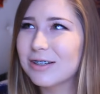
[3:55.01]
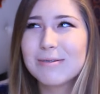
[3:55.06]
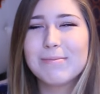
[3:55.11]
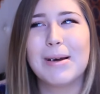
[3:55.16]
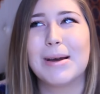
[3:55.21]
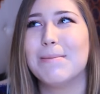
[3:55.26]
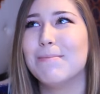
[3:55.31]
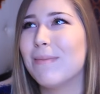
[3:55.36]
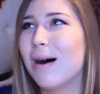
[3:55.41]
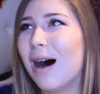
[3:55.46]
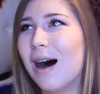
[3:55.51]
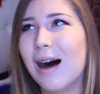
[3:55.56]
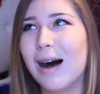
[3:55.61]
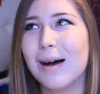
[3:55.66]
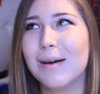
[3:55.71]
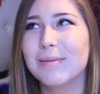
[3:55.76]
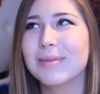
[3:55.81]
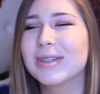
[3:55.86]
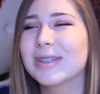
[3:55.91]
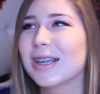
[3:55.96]
to my
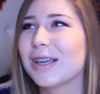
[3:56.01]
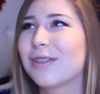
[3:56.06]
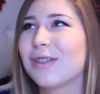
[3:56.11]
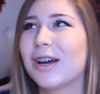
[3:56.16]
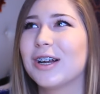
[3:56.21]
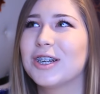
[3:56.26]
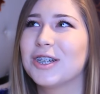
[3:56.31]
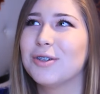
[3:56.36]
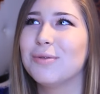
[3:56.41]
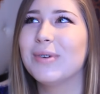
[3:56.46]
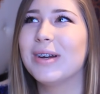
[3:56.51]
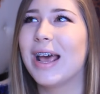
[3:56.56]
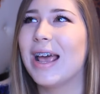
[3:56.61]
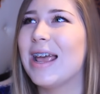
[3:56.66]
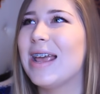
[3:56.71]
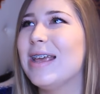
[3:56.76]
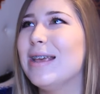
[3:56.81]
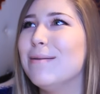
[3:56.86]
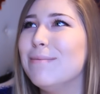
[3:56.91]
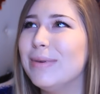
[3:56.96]
mom because I thought she would
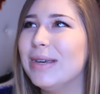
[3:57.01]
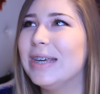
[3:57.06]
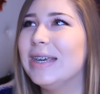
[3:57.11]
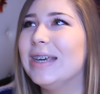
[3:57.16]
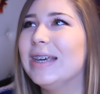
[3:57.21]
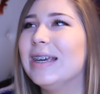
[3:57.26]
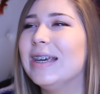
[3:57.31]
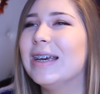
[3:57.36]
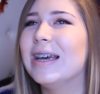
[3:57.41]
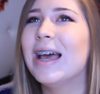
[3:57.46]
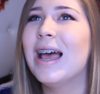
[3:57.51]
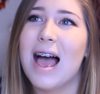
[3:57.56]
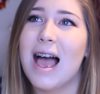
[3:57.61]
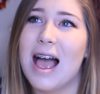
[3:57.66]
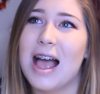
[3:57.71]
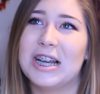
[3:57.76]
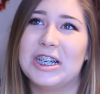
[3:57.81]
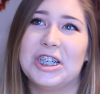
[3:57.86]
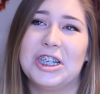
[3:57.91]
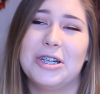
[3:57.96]
hate me.
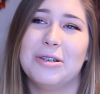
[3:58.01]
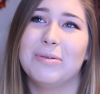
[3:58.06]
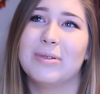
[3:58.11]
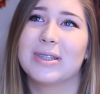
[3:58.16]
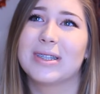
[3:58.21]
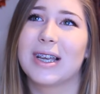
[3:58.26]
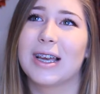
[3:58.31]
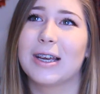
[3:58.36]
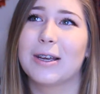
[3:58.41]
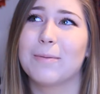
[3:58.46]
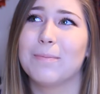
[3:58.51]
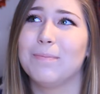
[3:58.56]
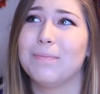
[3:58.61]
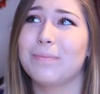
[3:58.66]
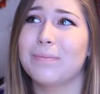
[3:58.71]
And she was like